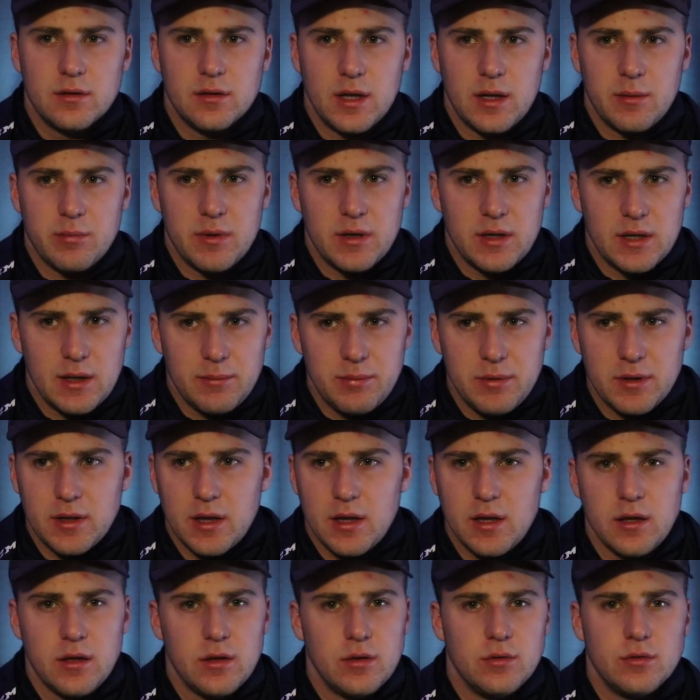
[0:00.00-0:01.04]
like
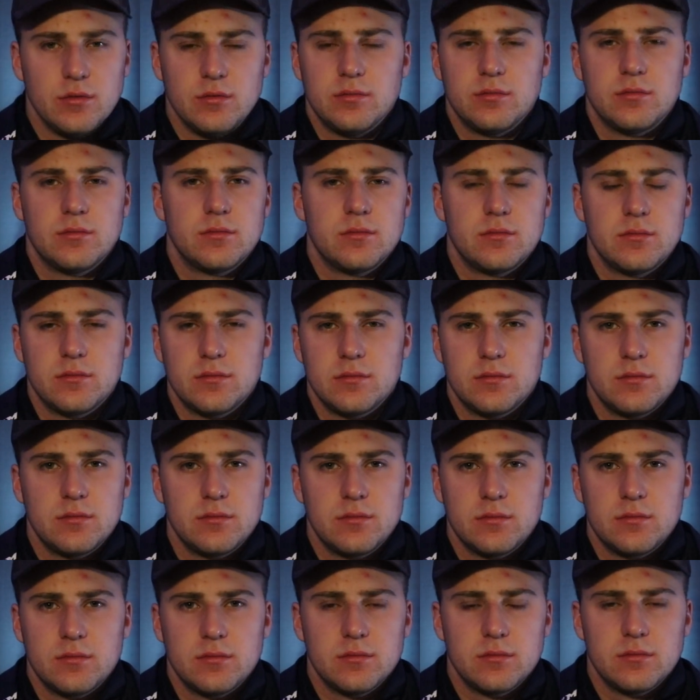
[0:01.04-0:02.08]
manipulate you.
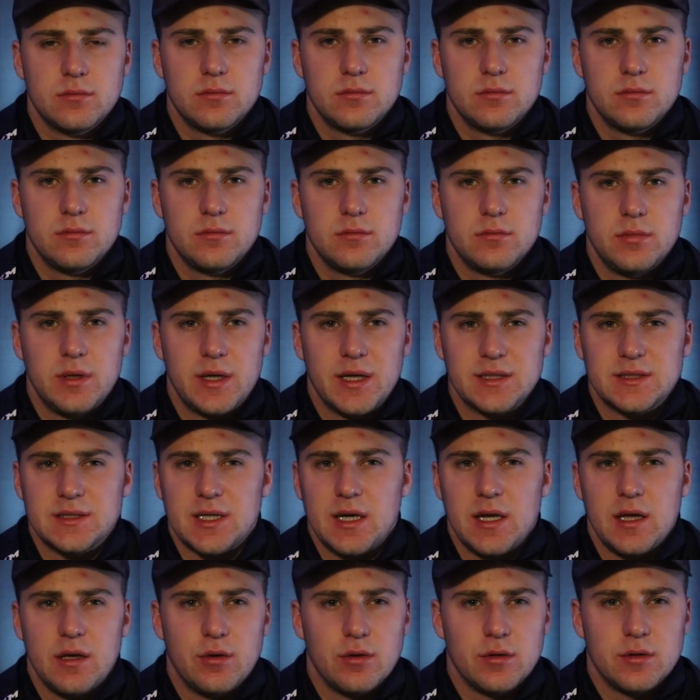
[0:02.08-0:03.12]
Because
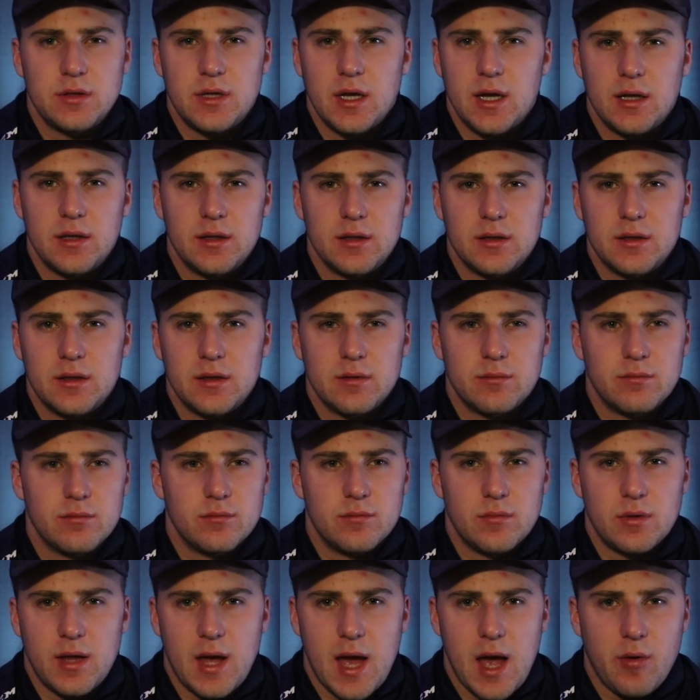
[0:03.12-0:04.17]
any good
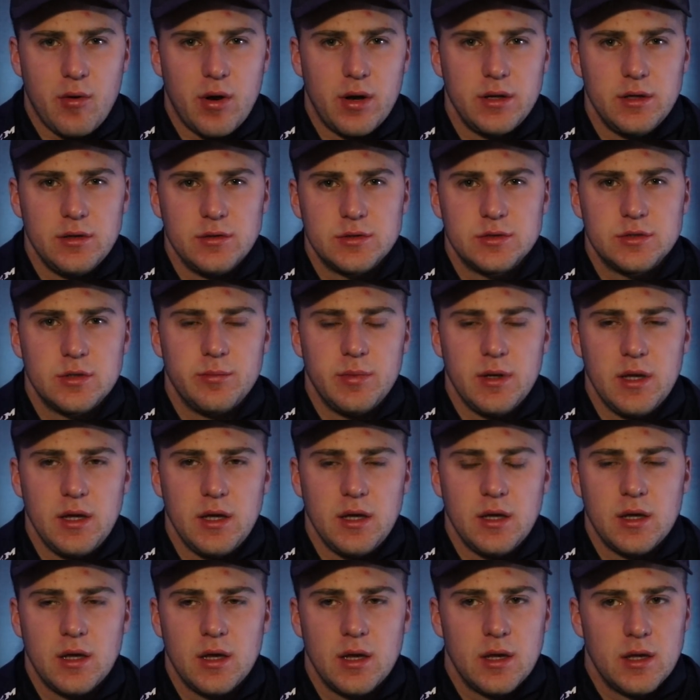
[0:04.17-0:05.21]
thing, how I used to
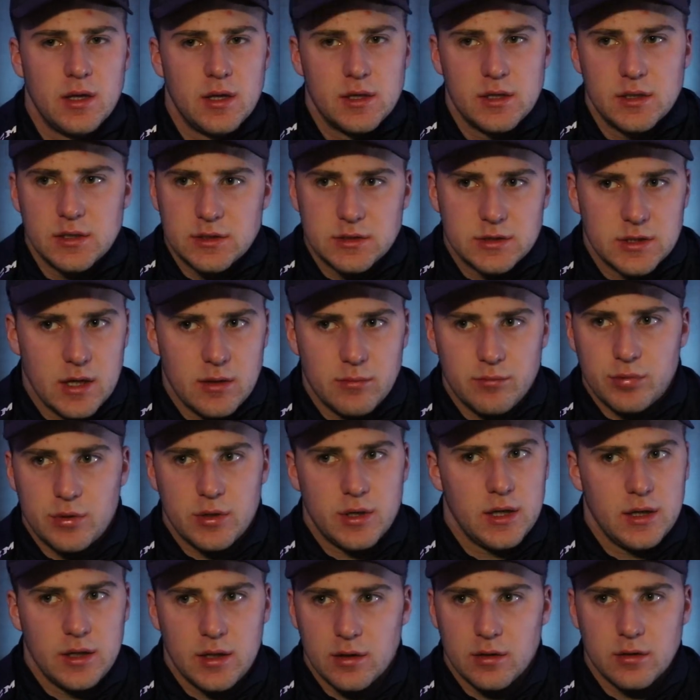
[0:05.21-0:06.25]
be, some
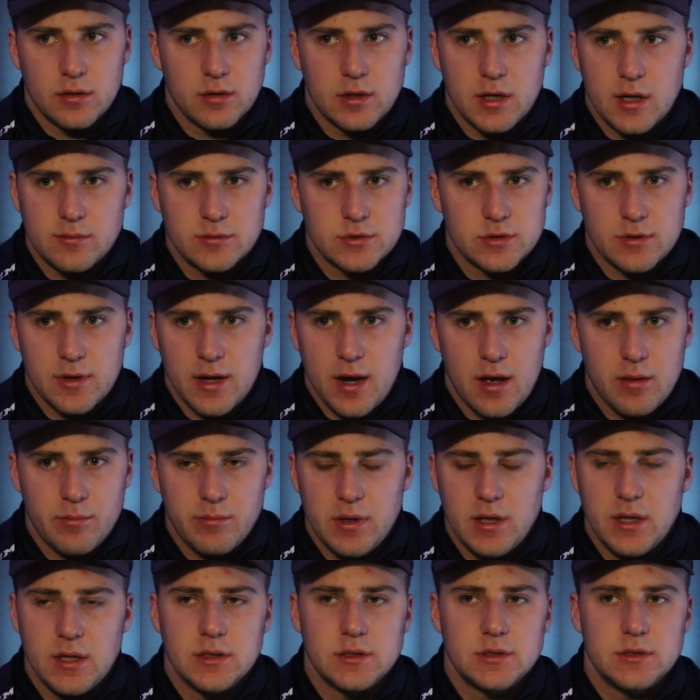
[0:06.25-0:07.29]
pretty girl comes
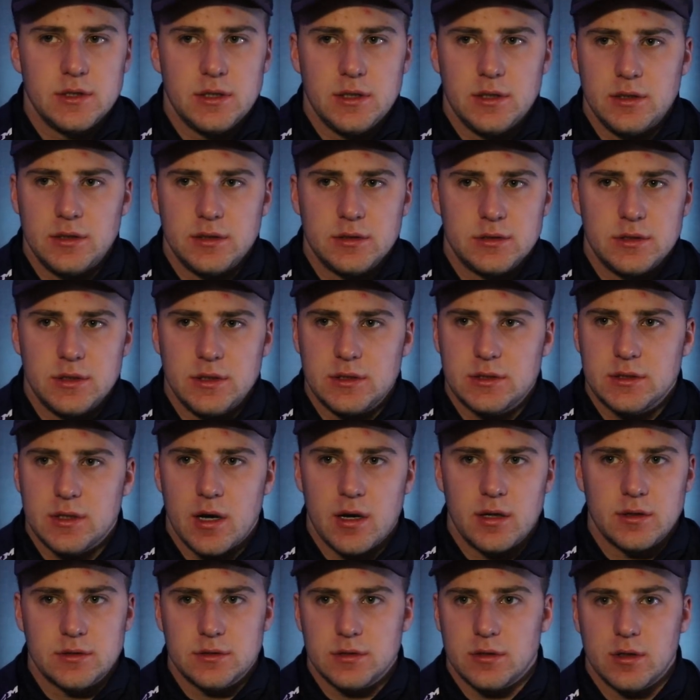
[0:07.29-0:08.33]
around me, she
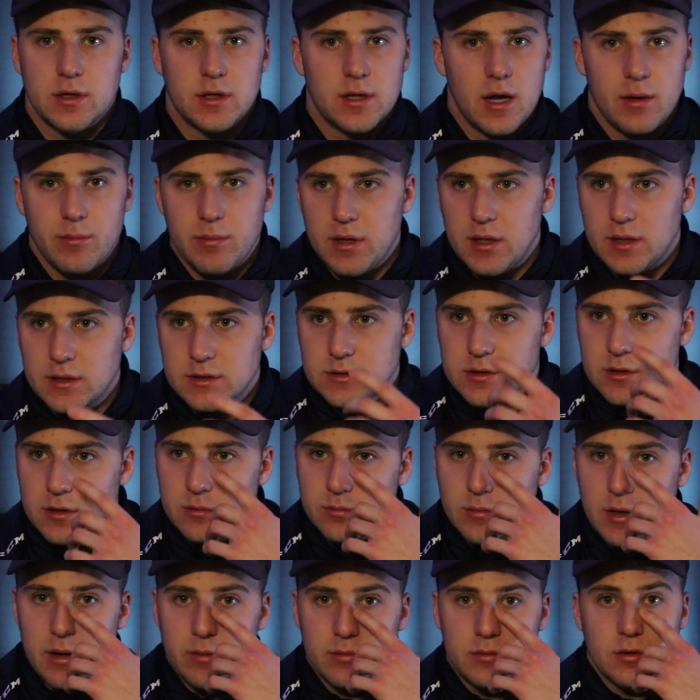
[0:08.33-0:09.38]
starts looking at me a
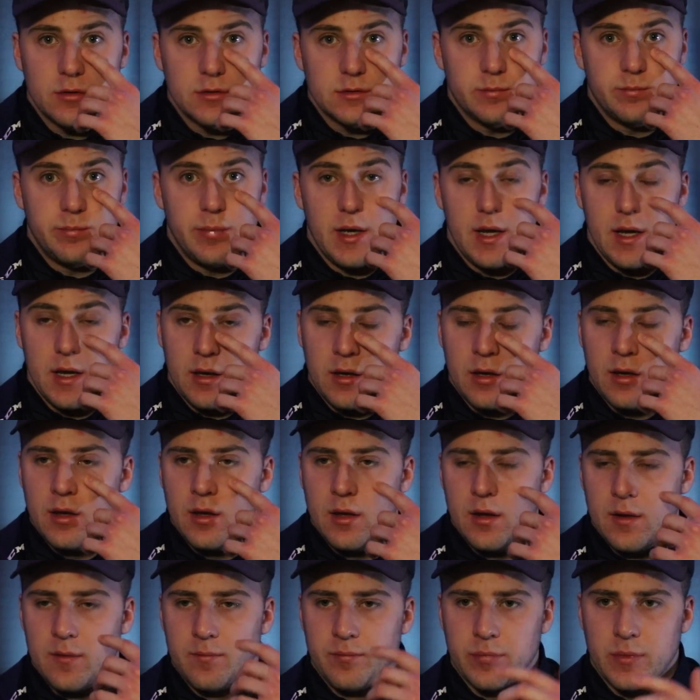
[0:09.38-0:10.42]
certain way with those big,
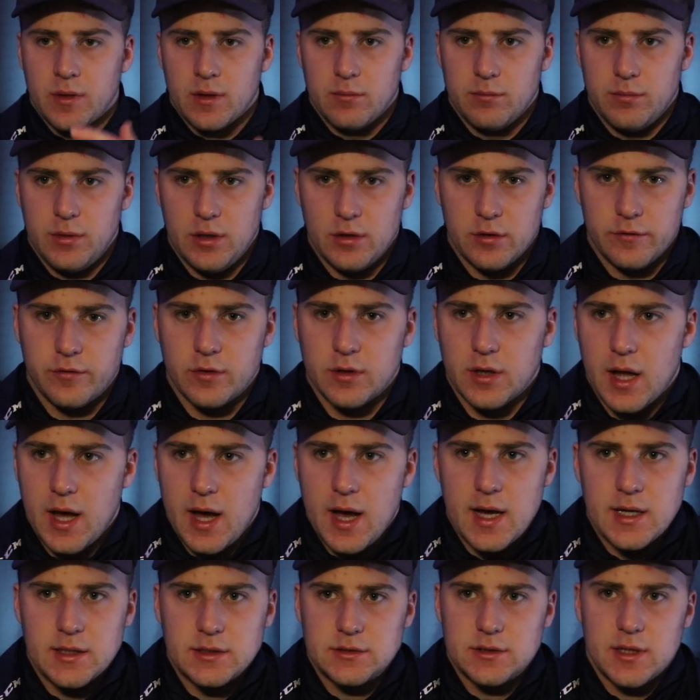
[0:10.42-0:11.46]
beautiful
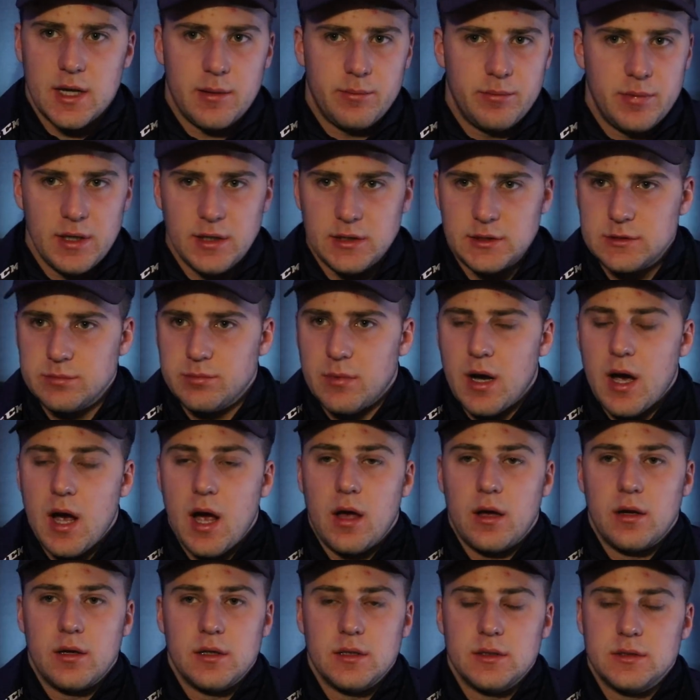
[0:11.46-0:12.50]
eyes and that big
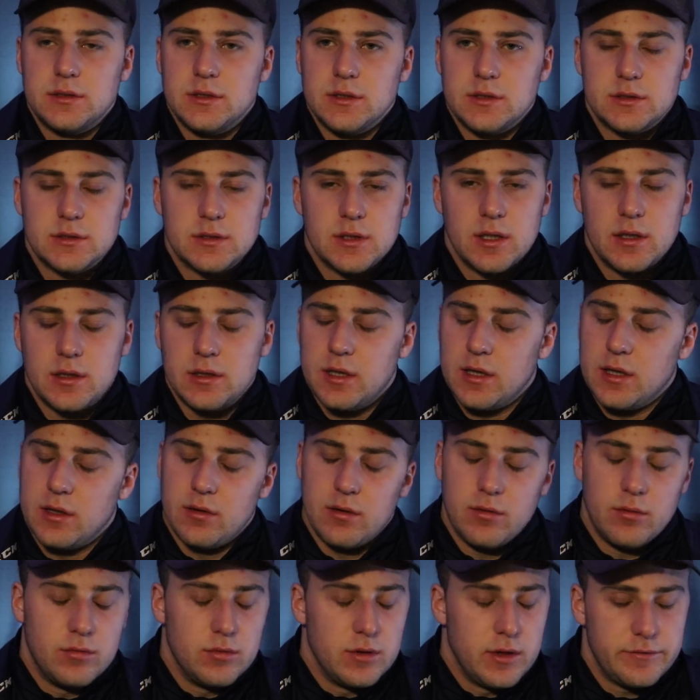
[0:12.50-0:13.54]
smile, and it's just like,
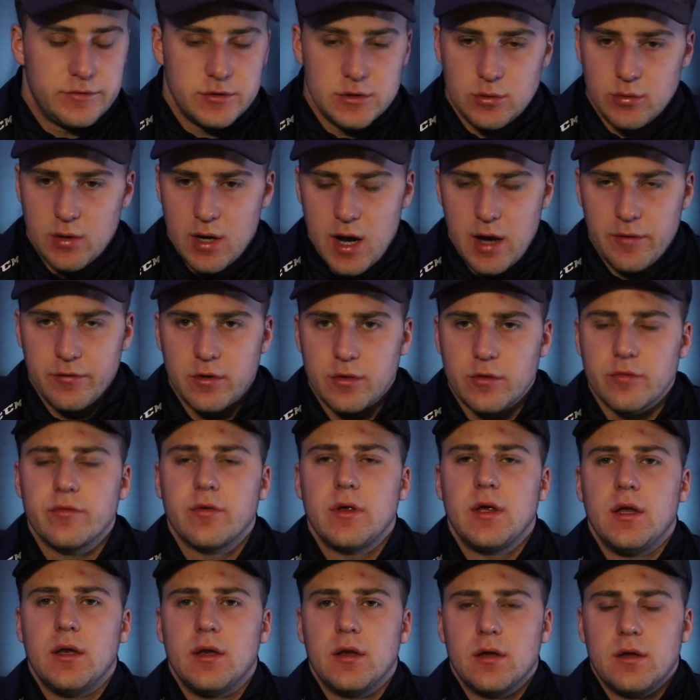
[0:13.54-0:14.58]
it lifts you off your
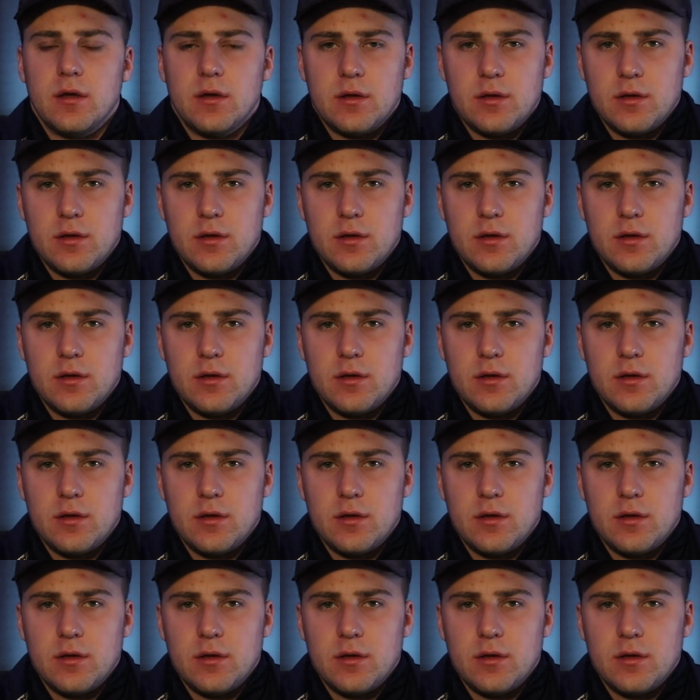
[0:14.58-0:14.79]
feet.